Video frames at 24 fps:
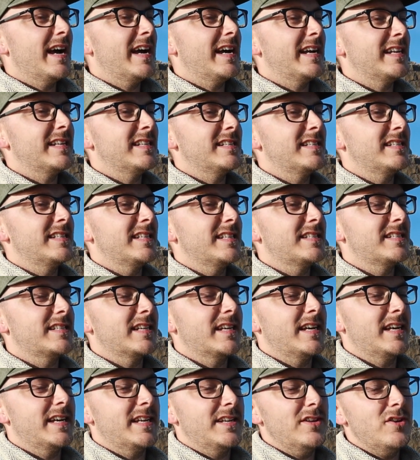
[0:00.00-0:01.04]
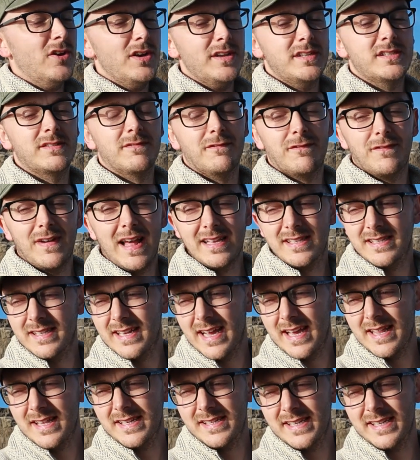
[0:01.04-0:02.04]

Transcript: and it's nice and flat today.